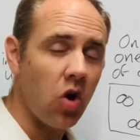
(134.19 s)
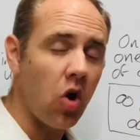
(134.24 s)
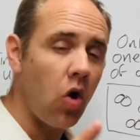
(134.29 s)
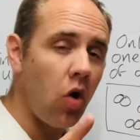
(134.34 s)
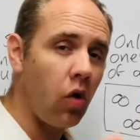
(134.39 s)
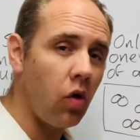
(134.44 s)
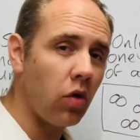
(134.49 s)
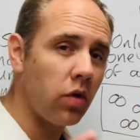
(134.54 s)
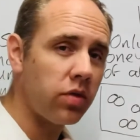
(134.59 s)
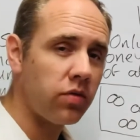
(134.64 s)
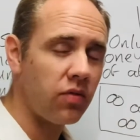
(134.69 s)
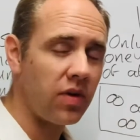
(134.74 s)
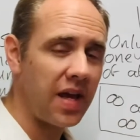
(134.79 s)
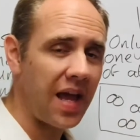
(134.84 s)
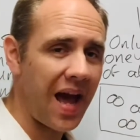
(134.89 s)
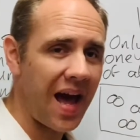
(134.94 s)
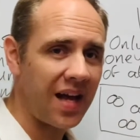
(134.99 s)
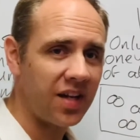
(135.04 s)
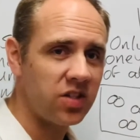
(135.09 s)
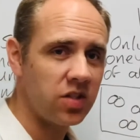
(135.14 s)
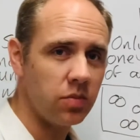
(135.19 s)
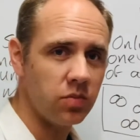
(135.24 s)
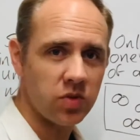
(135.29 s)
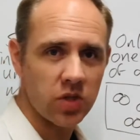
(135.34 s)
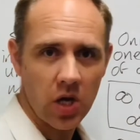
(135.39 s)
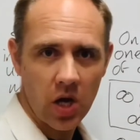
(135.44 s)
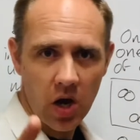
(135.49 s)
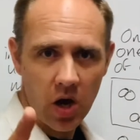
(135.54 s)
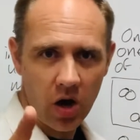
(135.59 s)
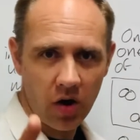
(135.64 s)
All three atoms
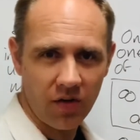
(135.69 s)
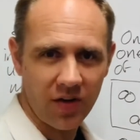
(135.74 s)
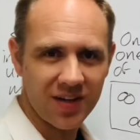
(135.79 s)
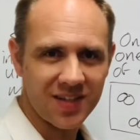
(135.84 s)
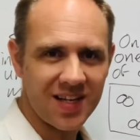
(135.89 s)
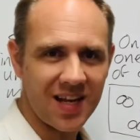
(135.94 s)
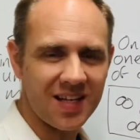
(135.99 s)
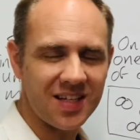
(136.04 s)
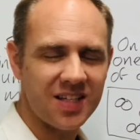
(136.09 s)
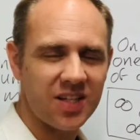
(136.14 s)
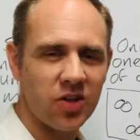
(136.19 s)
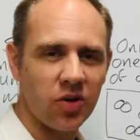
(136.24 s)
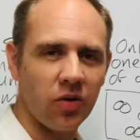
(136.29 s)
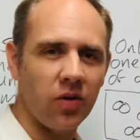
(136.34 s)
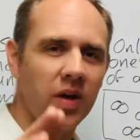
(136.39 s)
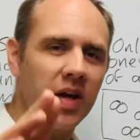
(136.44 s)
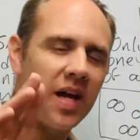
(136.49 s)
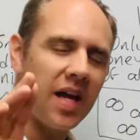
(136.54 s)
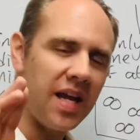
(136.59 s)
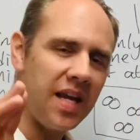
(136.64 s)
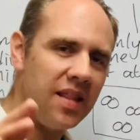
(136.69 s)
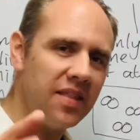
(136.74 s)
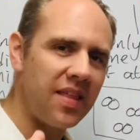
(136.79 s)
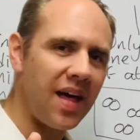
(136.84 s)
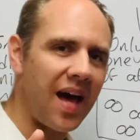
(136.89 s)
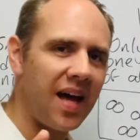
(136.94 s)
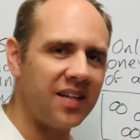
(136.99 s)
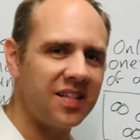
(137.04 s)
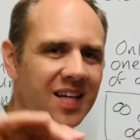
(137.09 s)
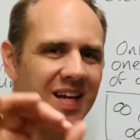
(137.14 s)
are identical in
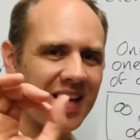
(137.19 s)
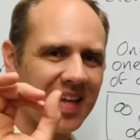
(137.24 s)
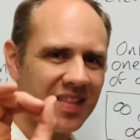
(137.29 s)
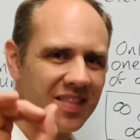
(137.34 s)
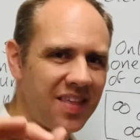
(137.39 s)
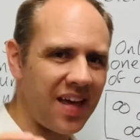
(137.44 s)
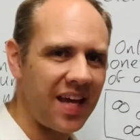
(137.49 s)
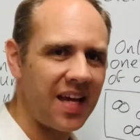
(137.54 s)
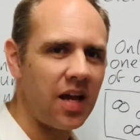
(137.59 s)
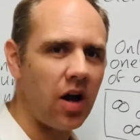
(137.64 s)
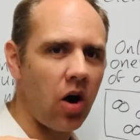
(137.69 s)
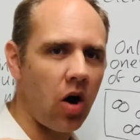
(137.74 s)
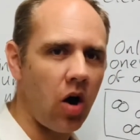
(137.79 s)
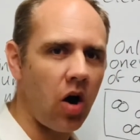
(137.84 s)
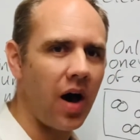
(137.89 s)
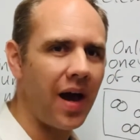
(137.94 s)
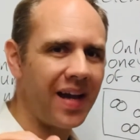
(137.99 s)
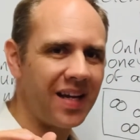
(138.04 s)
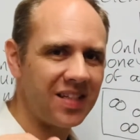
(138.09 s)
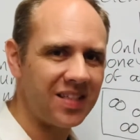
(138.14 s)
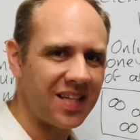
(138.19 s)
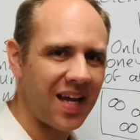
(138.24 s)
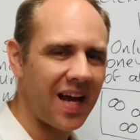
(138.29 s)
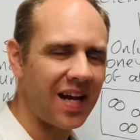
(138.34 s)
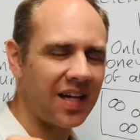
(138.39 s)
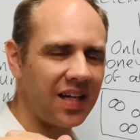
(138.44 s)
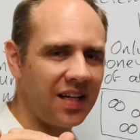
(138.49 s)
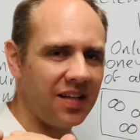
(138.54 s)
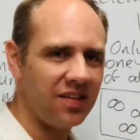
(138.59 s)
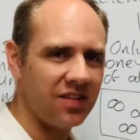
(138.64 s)
that they are
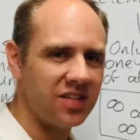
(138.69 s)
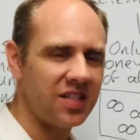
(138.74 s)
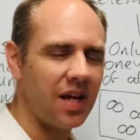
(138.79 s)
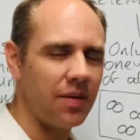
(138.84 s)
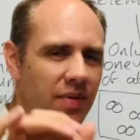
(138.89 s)
exactly the same.